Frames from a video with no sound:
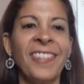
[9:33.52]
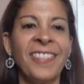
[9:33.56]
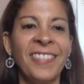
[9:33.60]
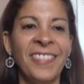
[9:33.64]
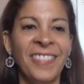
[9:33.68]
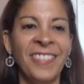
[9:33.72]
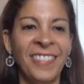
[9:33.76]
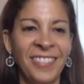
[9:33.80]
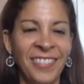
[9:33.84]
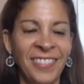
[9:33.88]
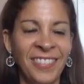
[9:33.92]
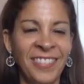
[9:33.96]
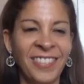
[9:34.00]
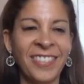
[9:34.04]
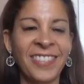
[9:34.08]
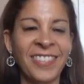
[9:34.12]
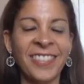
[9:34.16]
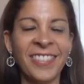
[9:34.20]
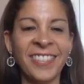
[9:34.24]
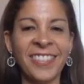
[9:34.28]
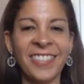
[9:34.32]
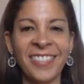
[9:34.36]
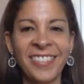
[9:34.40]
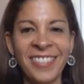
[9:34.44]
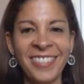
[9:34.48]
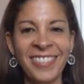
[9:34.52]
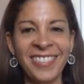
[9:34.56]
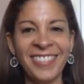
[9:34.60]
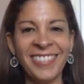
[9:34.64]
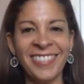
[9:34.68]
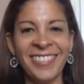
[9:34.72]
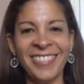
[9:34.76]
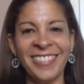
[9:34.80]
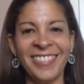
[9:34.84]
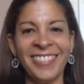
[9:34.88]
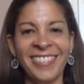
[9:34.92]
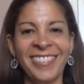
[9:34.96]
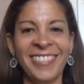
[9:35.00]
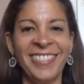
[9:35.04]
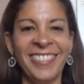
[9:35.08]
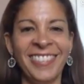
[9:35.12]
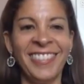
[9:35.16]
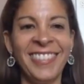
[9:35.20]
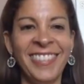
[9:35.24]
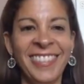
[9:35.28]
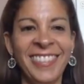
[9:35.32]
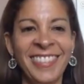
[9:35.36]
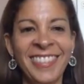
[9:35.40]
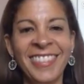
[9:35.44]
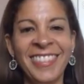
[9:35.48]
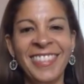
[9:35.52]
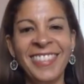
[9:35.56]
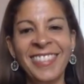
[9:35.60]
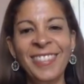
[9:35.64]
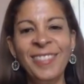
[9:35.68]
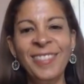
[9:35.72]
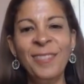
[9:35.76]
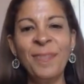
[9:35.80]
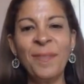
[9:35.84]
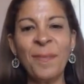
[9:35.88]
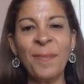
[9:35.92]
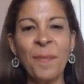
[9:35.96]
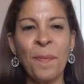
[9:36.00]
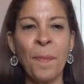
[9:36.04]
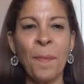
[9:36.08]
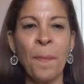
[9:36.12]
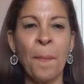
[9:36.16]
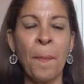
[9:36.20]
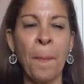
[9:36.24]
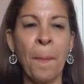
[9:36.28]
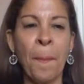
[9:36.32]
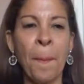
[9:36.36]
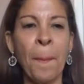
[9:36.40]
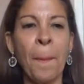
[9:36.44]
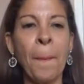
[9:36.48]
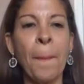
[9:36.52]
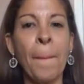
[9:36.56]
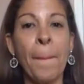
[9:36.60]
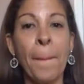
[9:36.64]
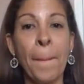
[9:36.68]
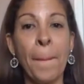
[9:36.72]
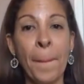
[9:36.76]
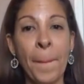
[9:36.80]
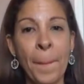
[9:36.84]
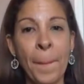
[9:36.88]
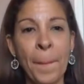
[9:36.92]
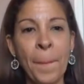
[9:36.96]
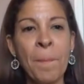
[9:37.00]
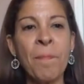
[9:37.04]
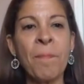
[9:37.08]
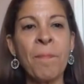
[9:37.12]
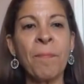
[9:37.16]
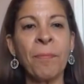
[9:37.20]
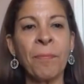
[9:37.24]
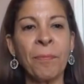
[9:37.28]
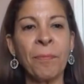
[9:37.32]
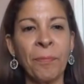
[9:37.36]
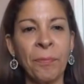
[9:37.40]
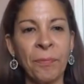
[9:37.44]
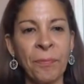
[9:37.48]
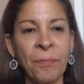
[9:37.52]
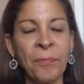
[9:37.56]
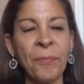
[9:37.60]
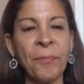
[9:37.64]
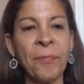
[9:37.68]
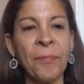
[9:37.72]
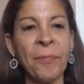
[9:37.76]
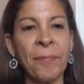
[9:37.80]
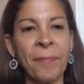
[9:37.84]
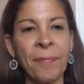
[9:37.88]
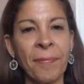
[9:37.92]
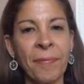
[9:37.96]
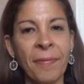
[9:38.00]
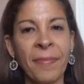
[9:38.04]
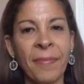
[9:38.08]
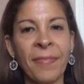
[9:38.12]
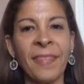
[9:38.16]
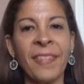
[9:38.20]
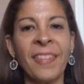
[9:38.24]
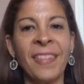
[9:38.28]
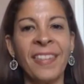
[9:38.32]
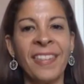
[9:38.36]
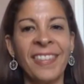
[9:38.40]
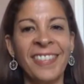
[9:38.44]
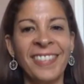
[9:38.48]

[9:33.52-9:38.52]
(silent)